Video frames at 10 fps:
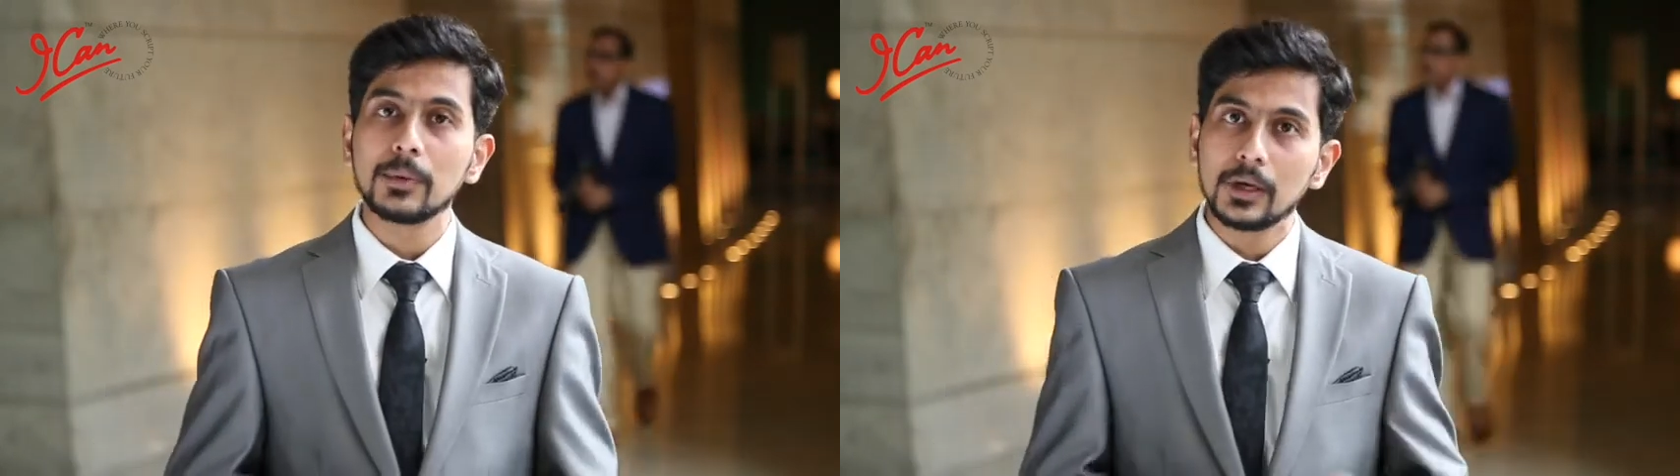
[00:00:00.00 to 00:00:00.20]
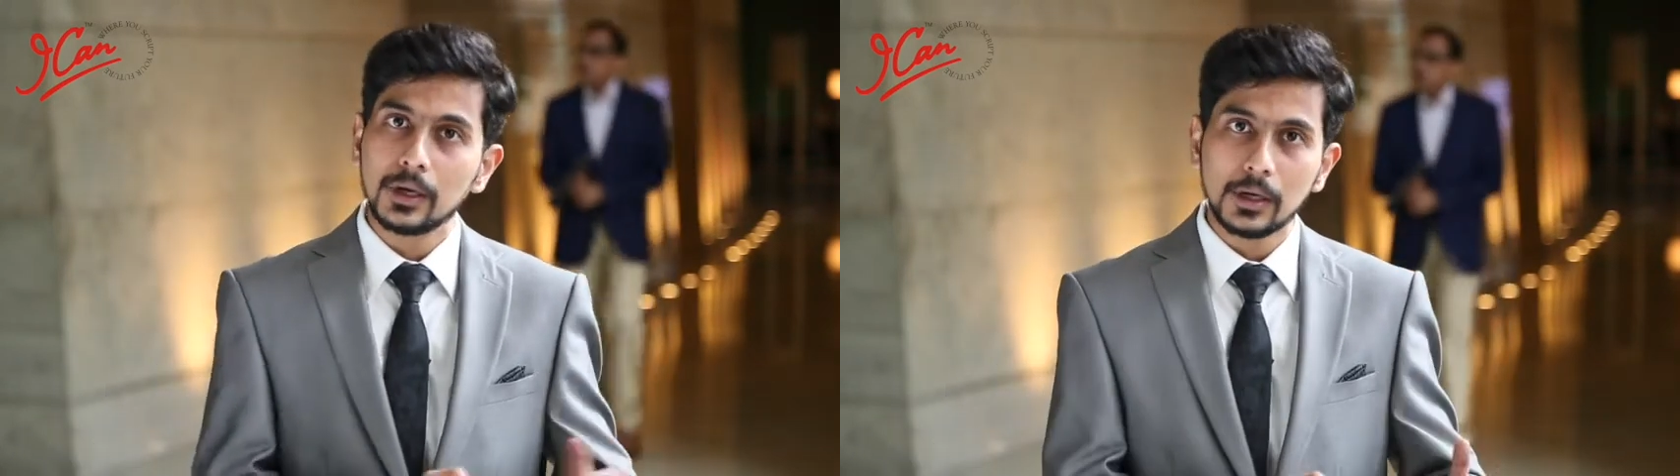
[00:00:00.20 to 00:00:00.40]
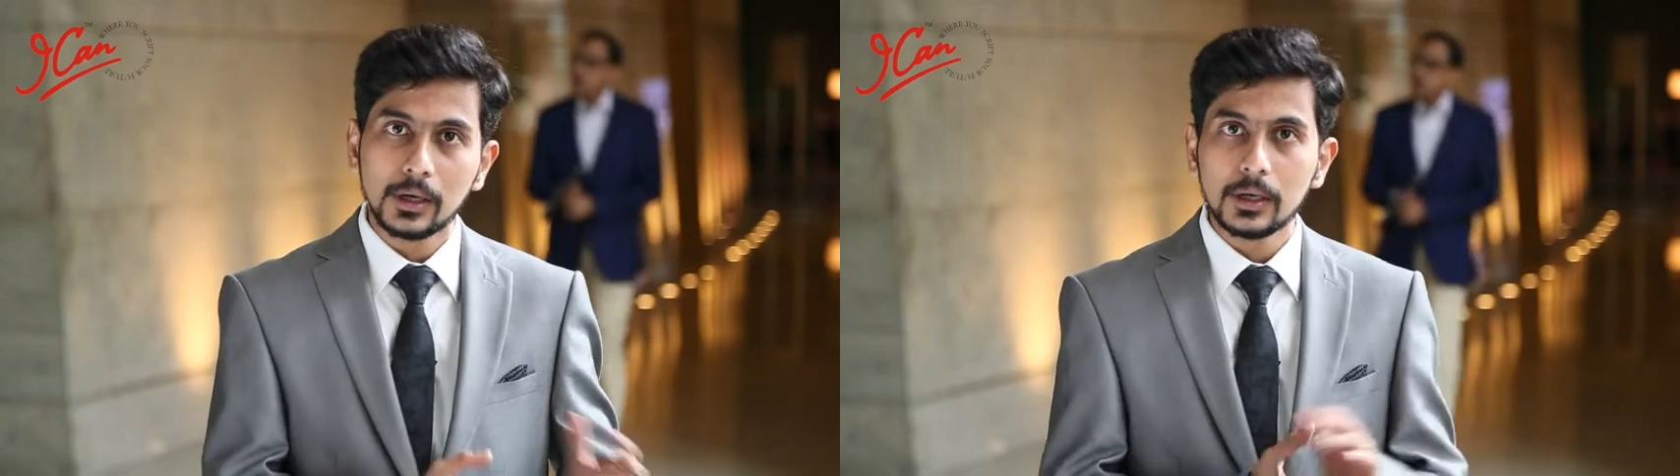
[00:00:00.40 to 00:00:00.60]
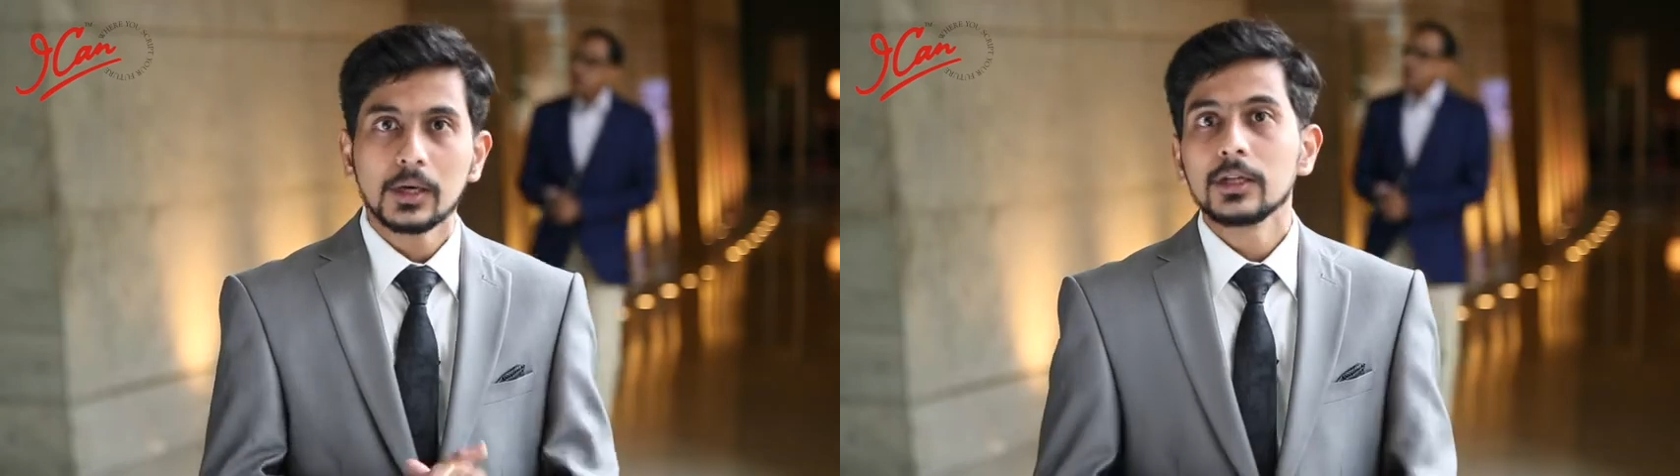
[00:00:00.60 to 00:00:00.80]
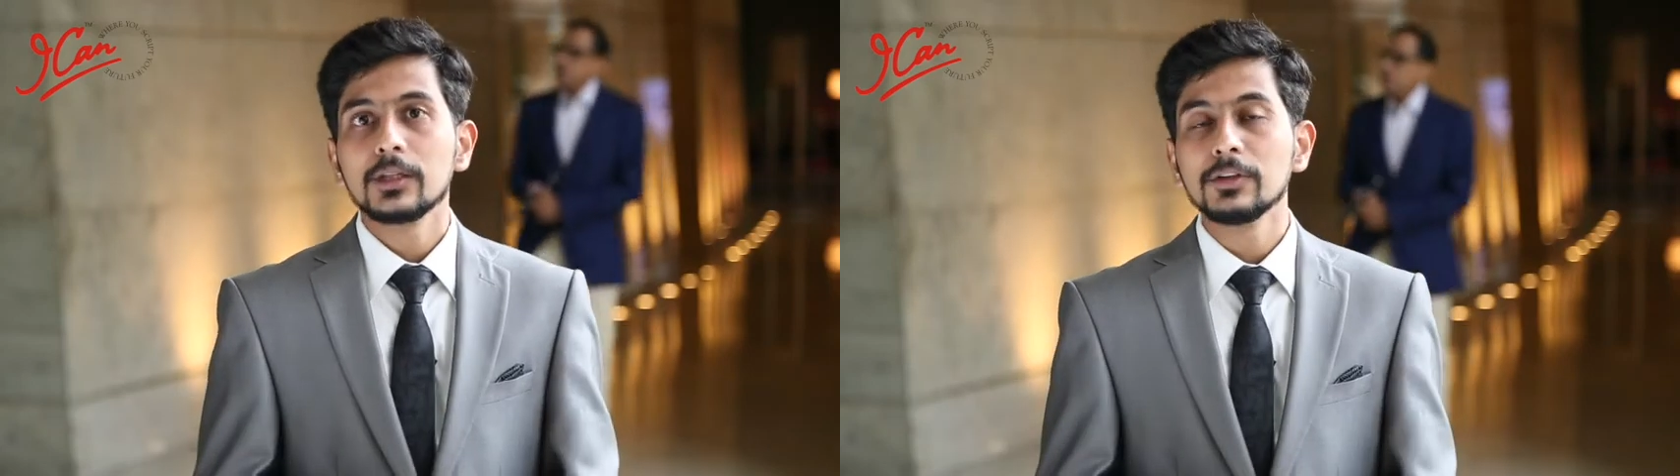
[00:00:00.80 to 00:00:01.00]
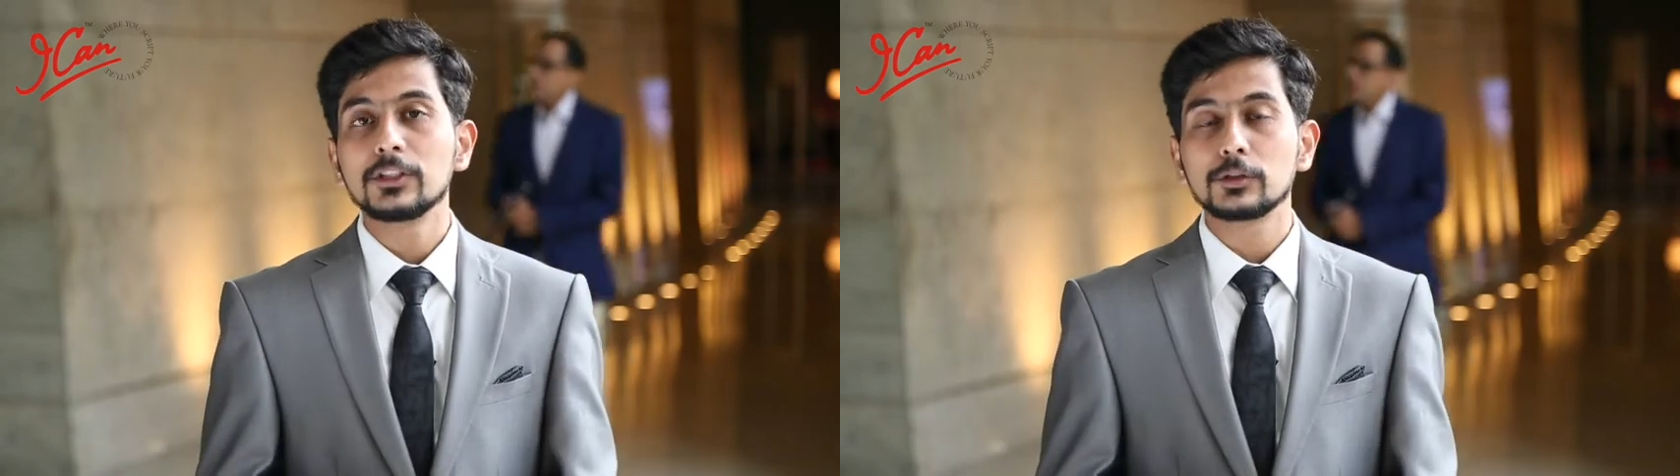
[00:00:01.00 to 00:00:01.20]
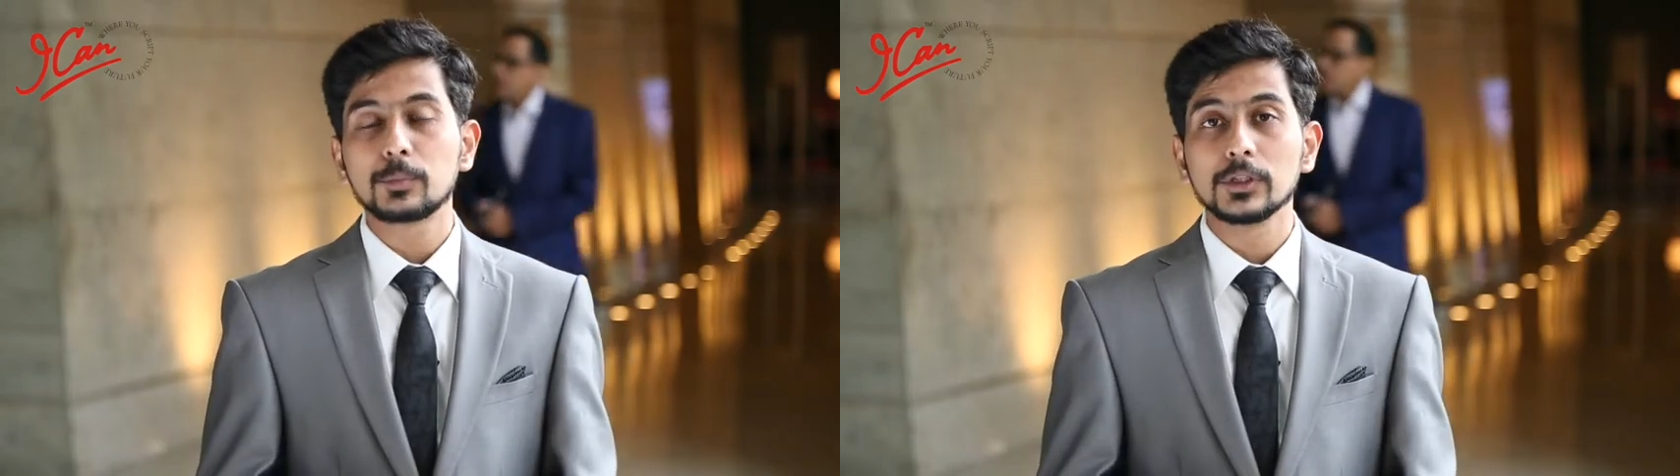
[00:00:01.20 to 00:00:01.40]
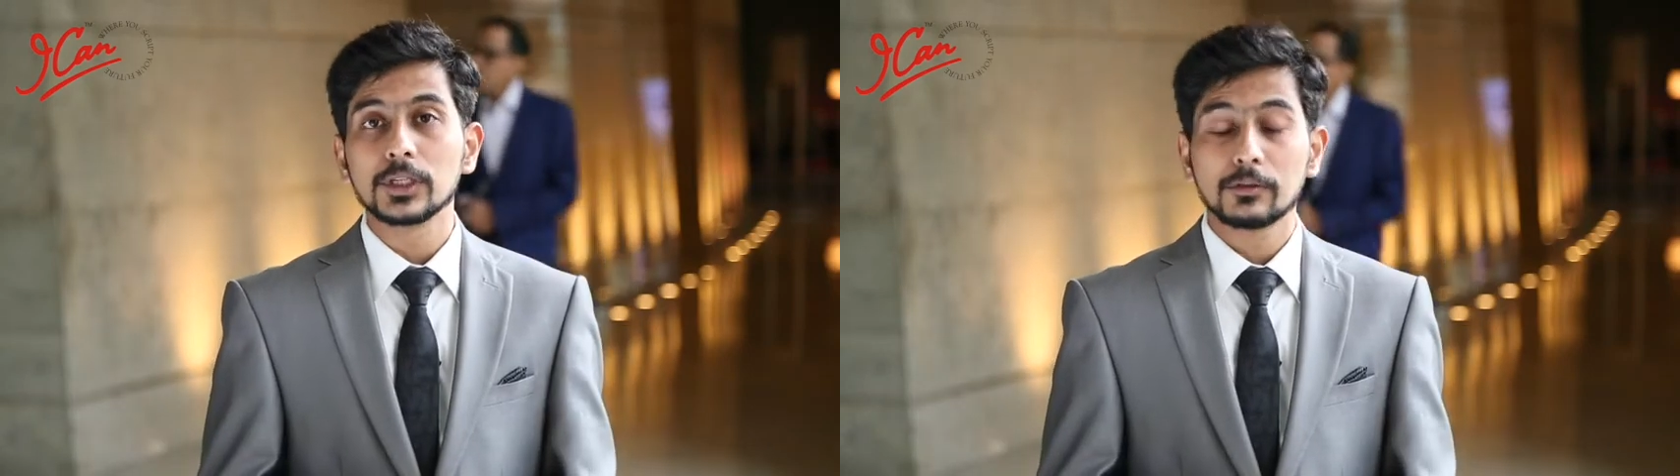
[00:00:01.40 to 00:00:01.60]
the Vinces
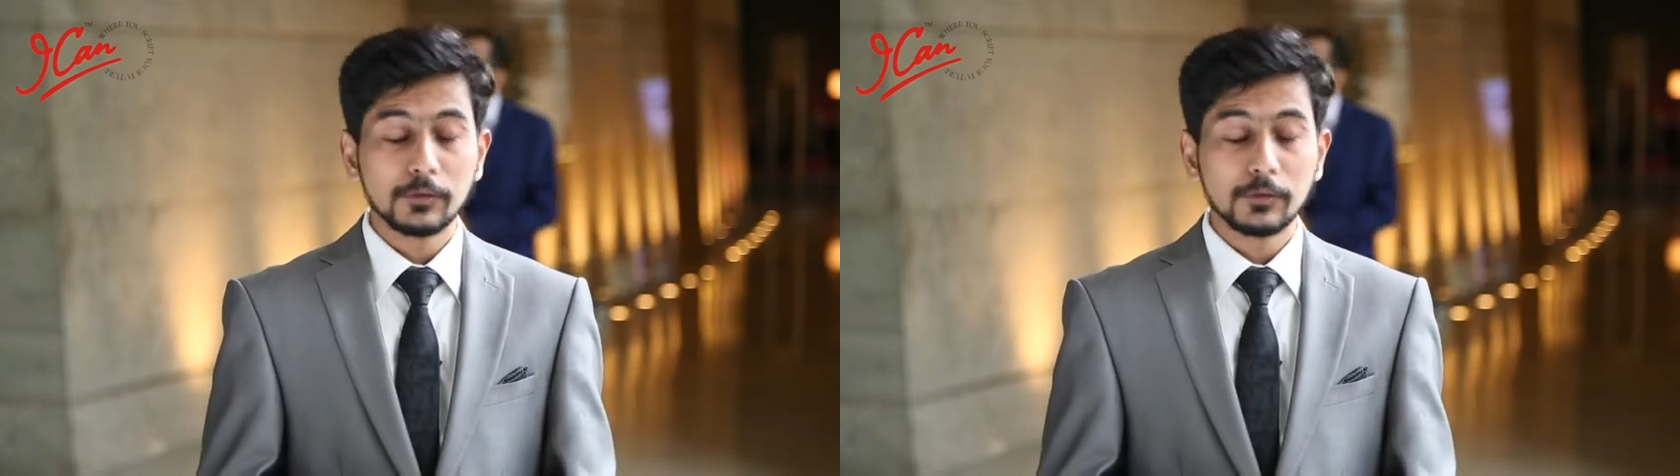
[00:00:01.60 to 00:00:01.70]
project.